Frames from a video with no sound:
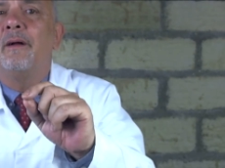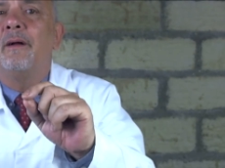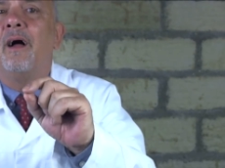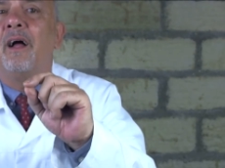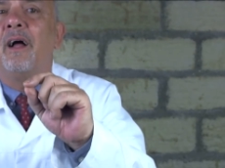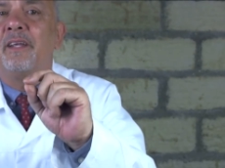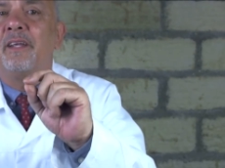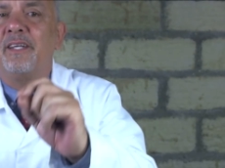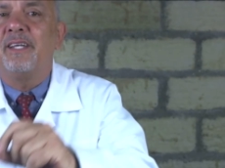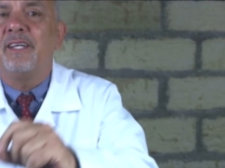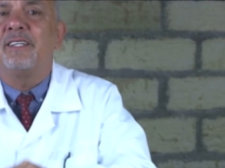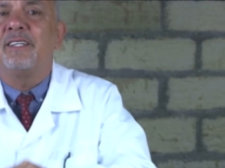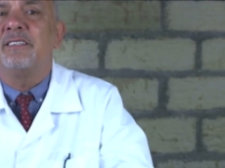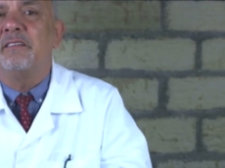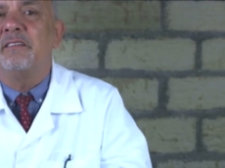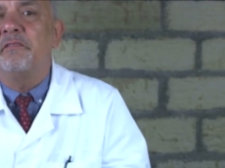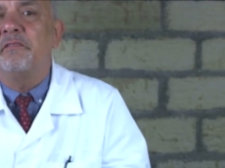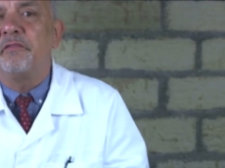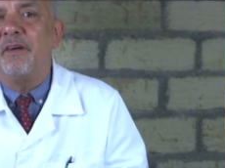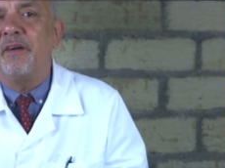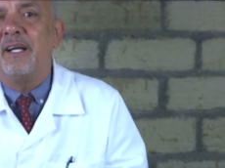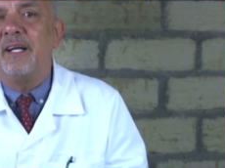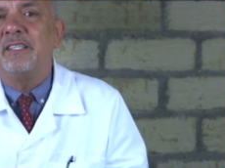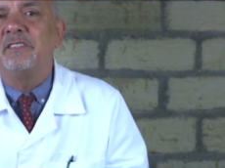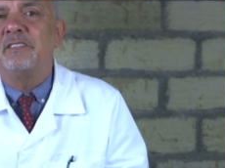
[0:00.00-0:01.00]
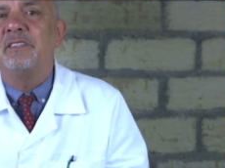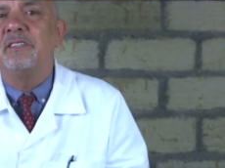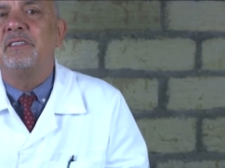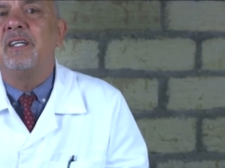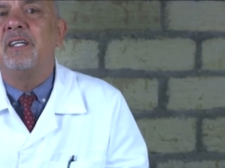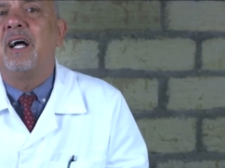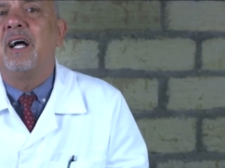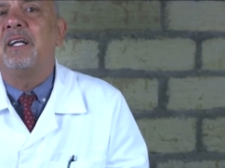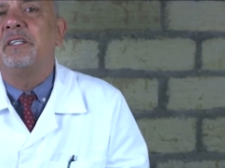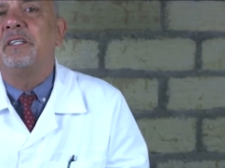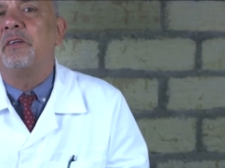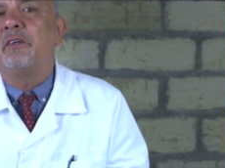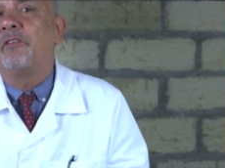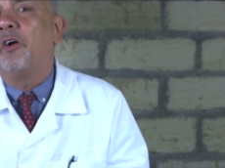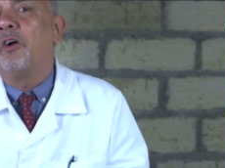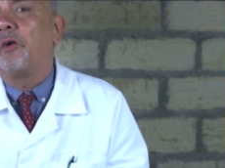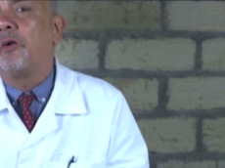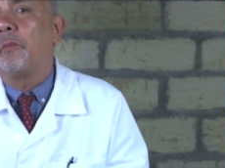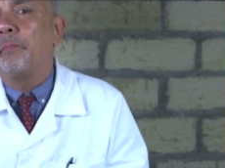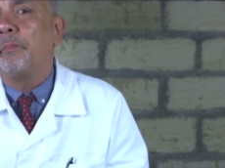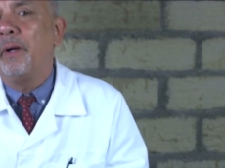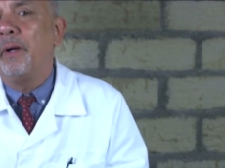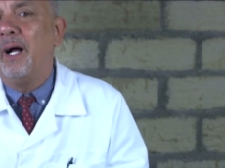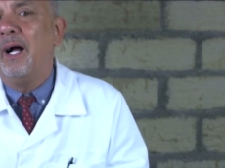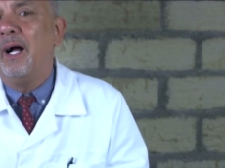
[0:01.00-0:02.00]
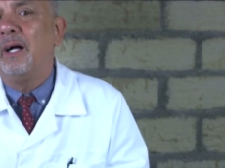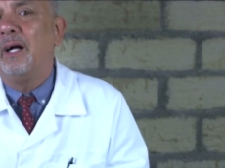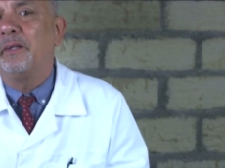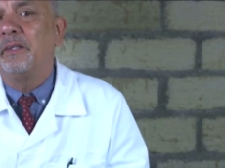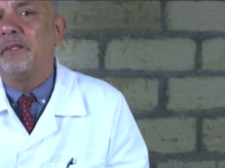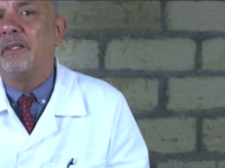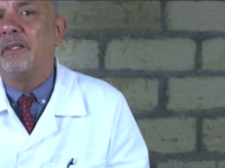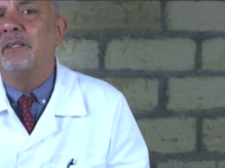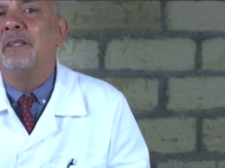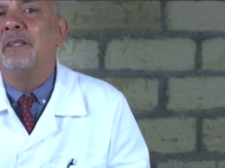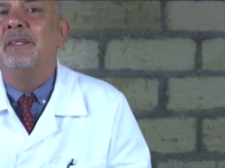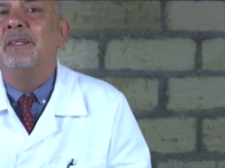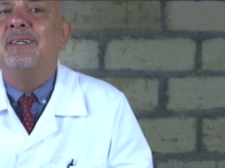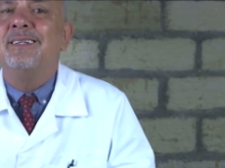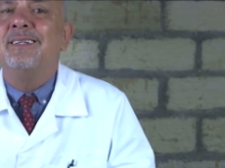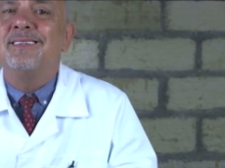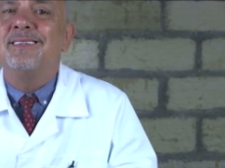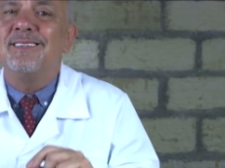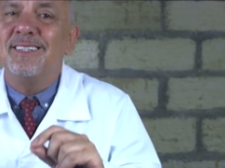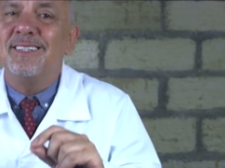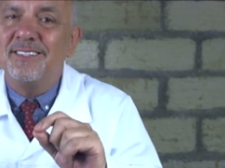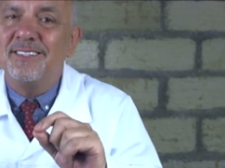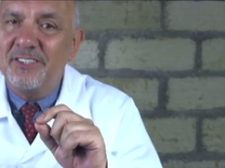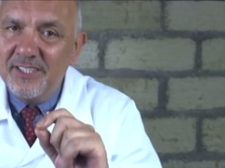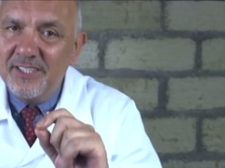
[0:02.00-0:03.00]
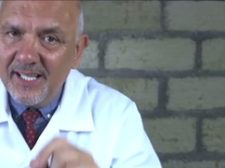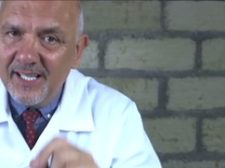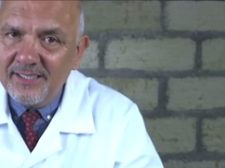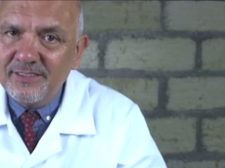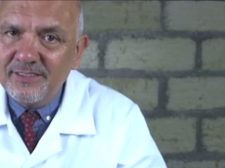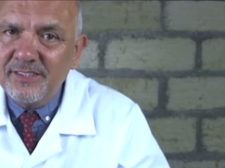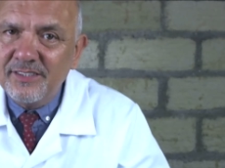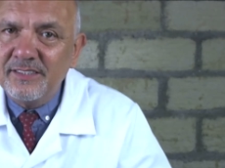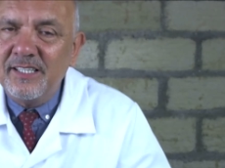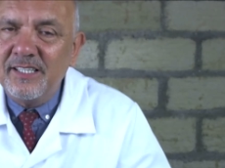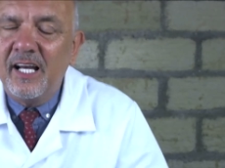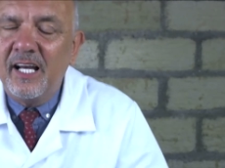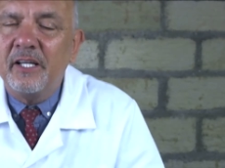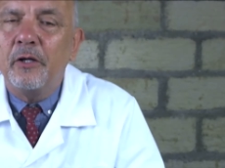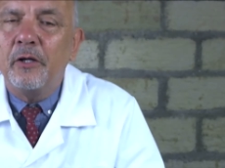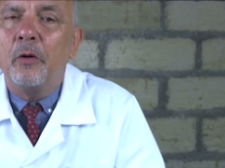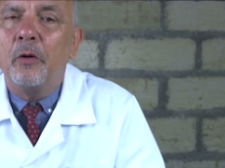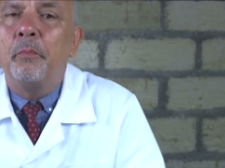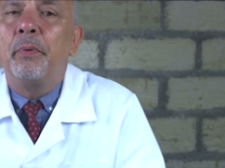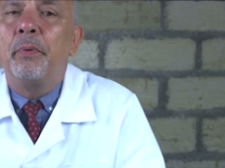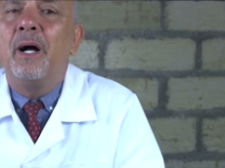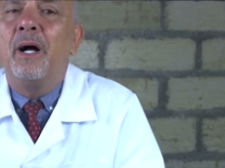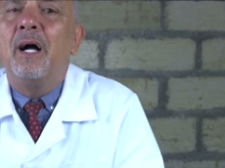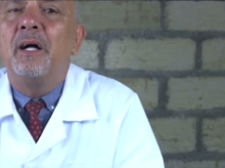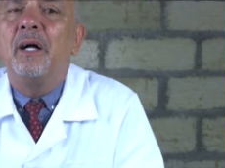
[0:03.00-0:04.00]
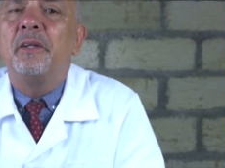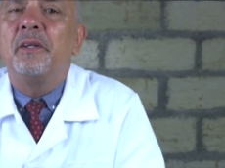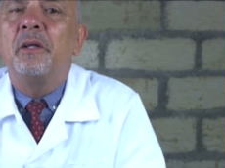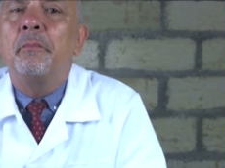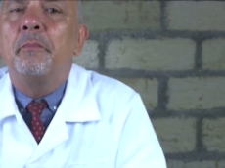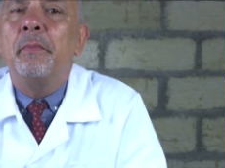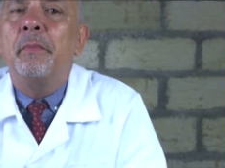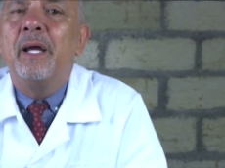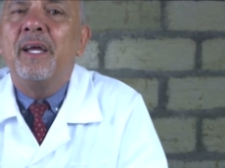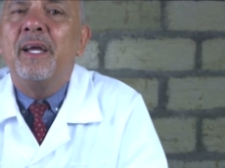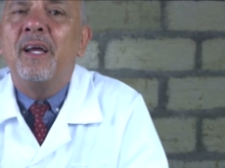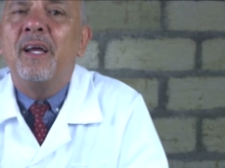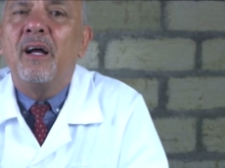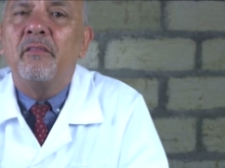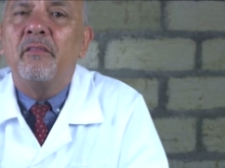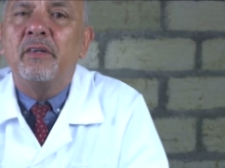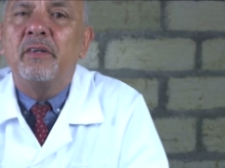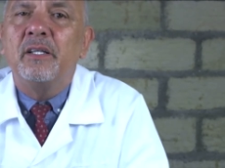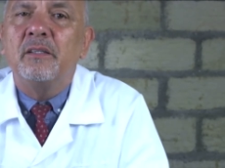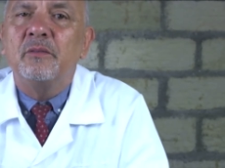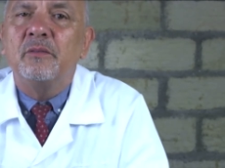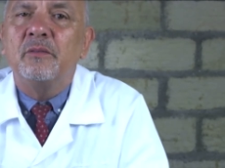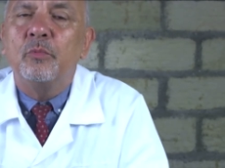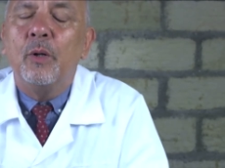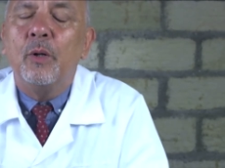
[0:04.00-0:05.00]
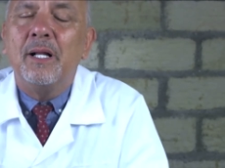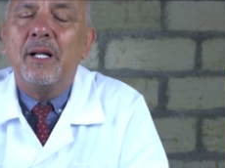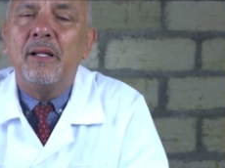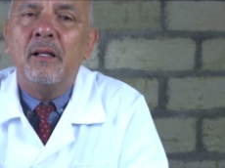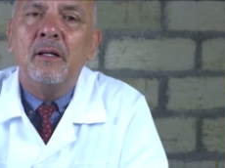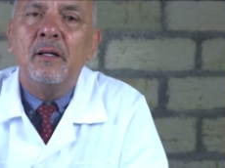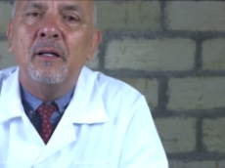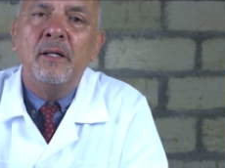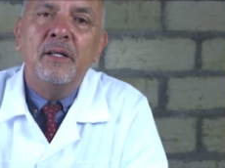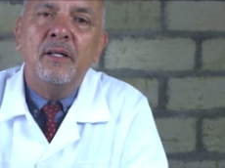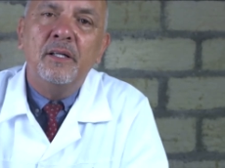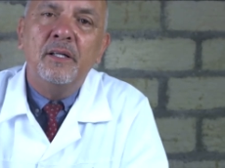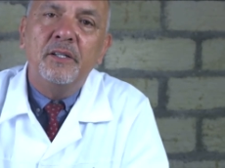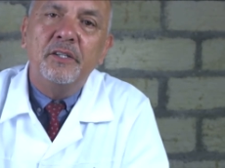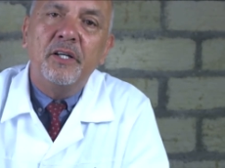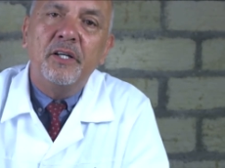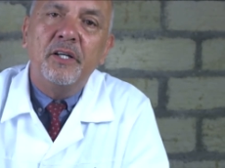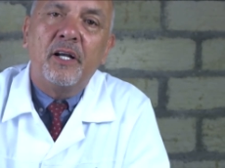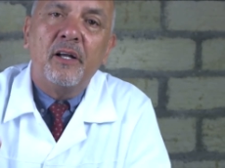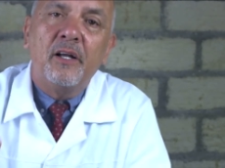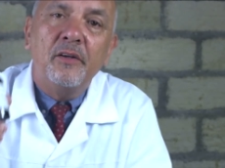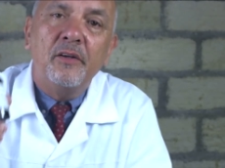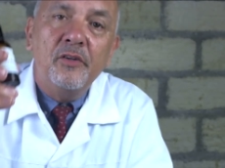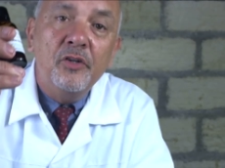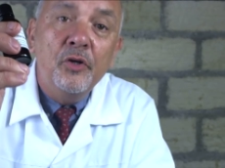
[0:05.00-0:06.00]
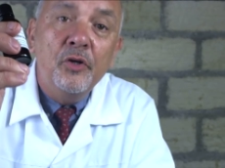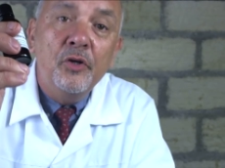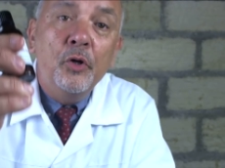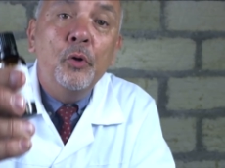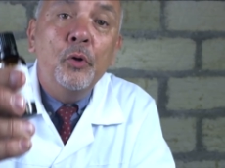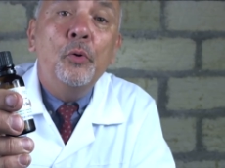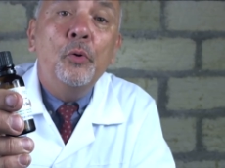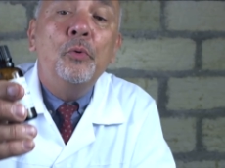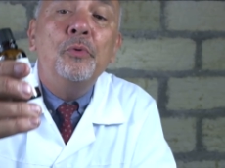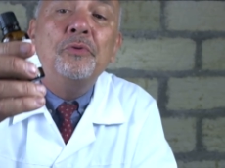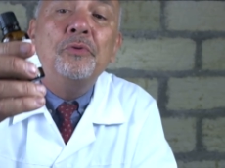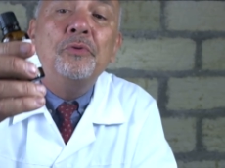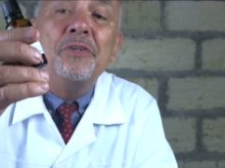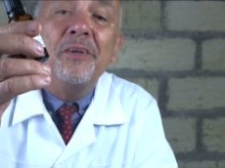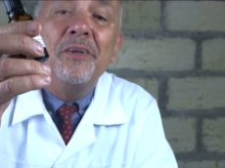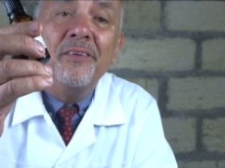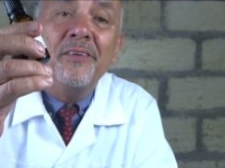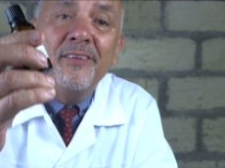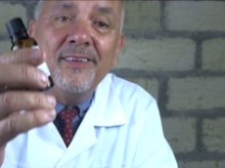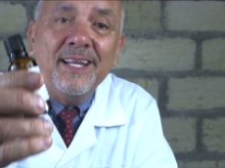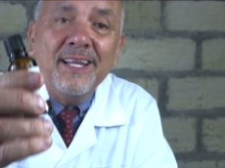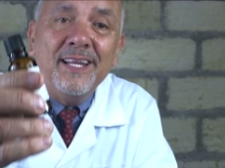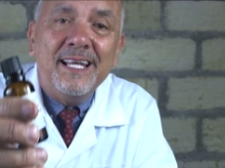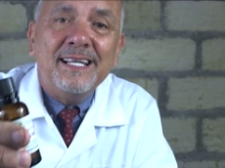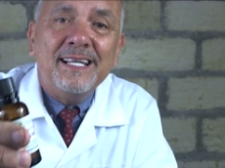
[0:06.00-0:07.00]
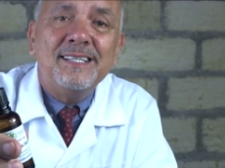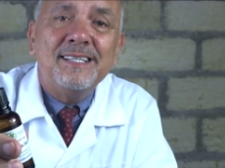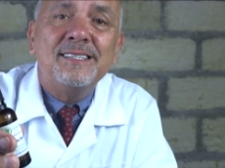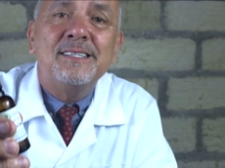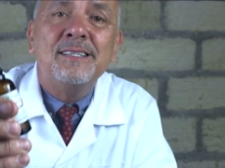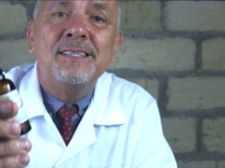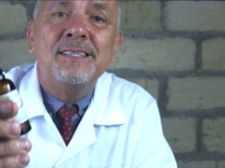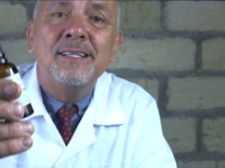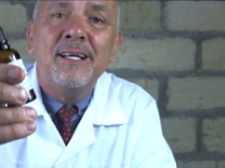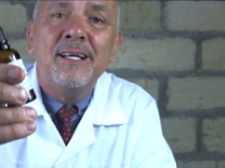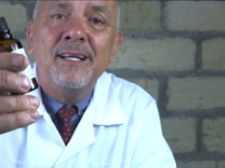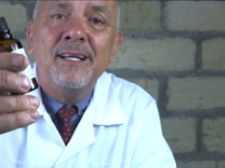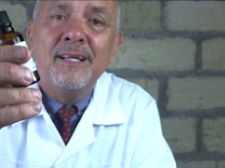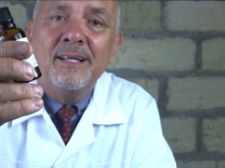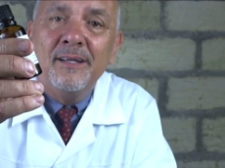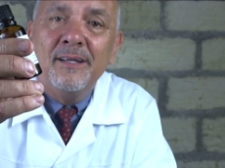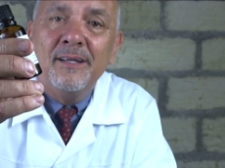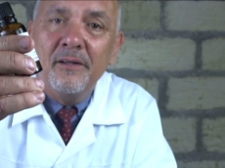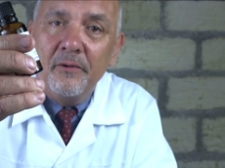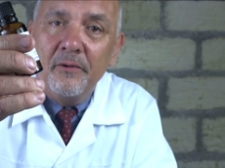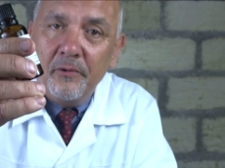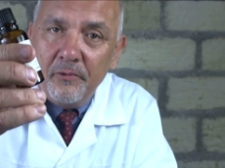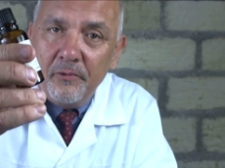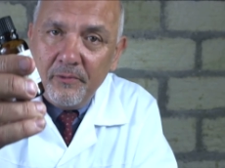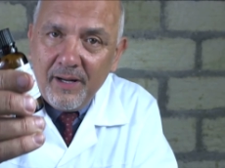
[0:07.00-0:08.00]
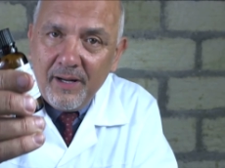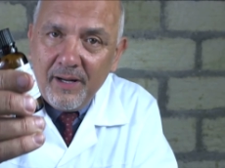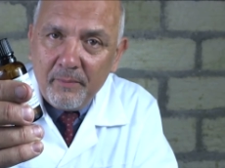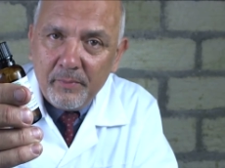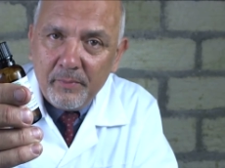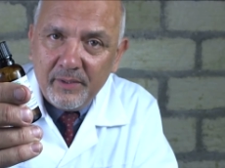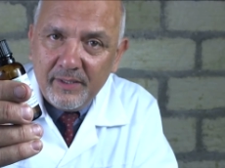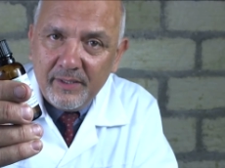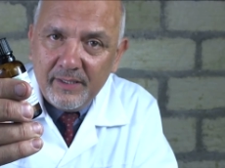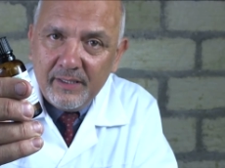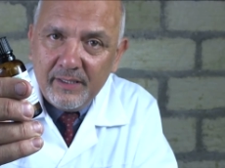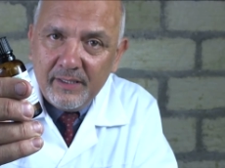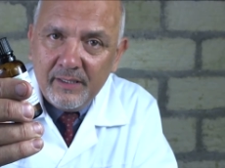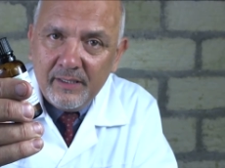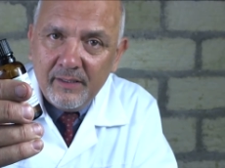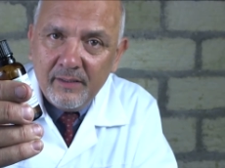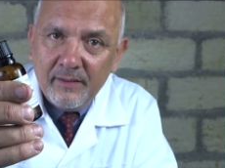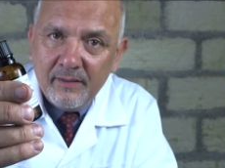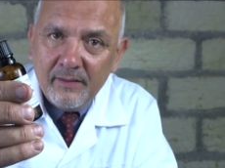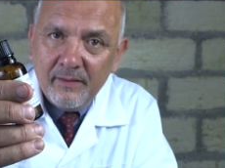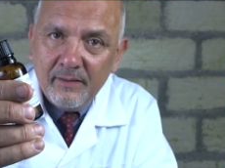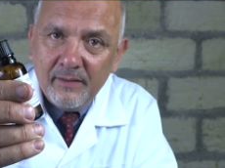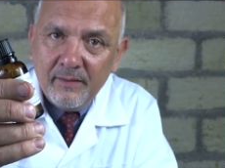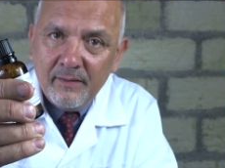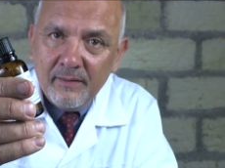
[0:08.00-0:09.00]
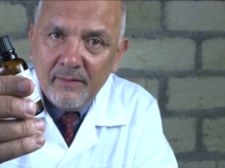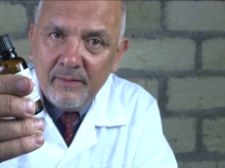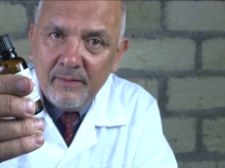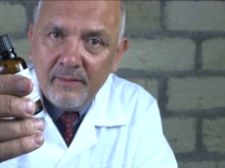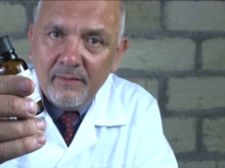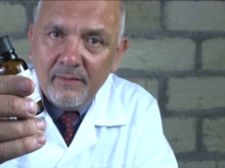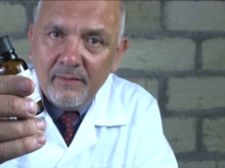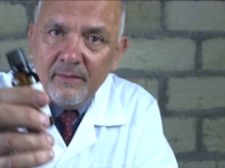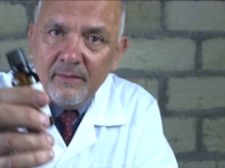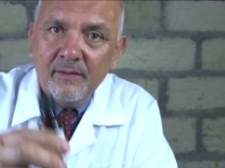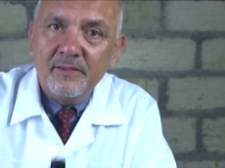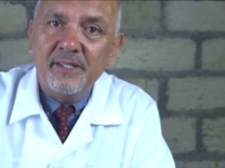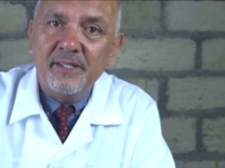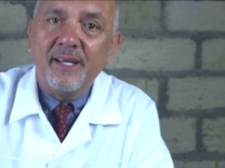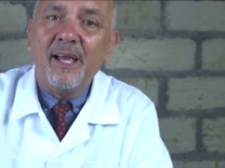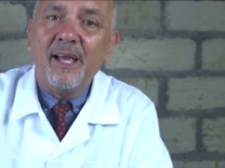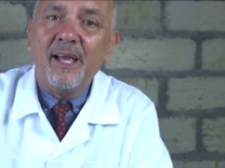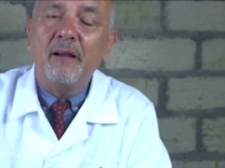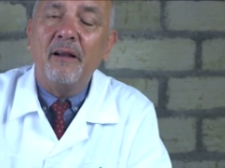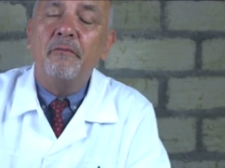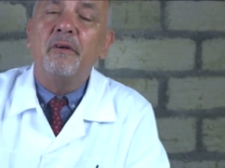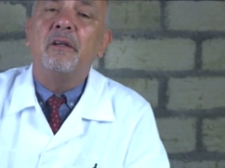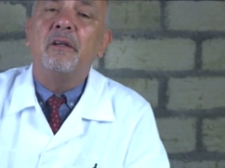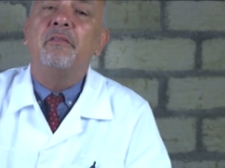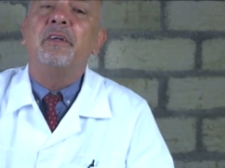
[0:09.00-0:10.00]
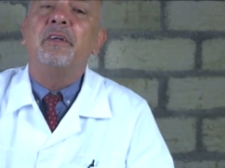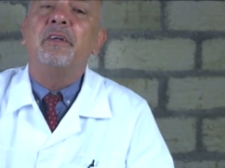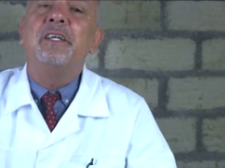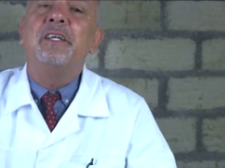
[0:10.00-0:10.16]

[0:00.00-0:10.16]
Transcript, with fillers: a yeast infection and you've got a partner, the chances are your partner may have it as well. You can use this remedy to get rid of a